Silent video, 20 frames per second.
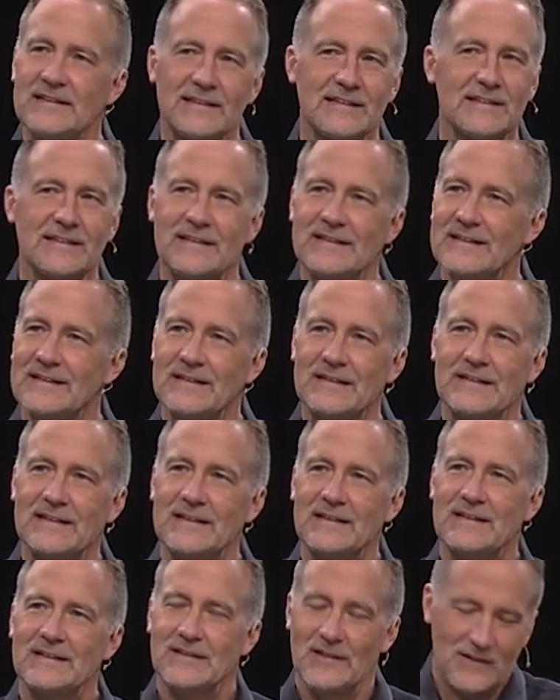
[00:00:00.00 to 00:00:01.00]

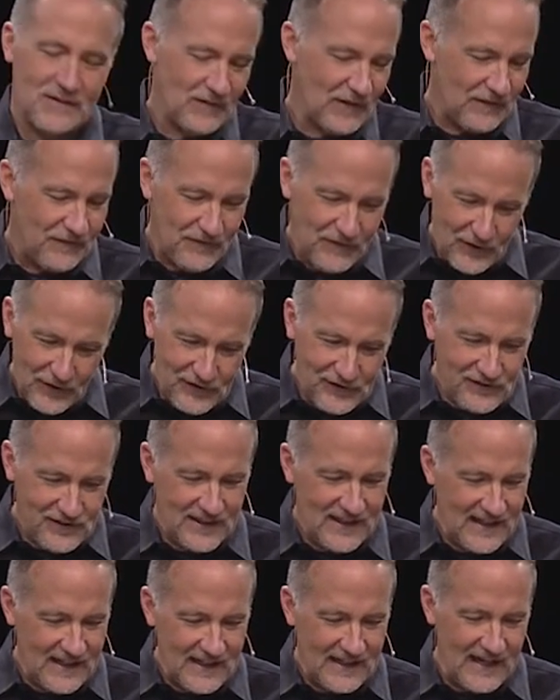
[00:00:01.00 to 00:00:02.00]
you know, the very first
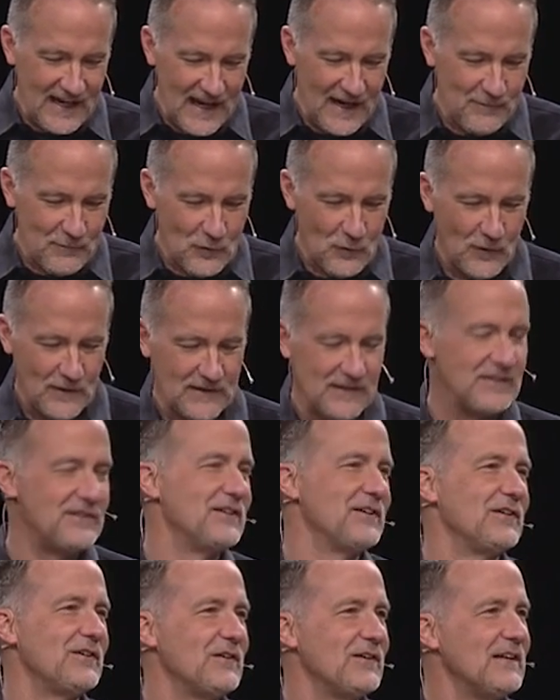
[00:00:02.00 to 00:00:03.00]
thing I'm going to
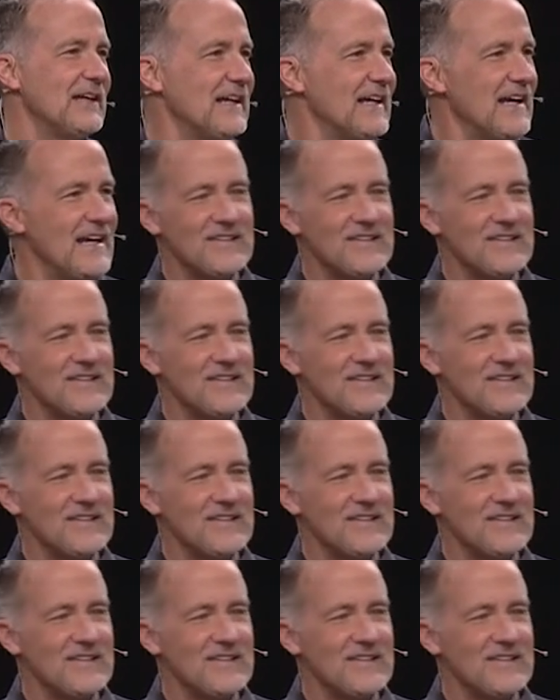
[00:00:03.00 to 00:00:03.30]
do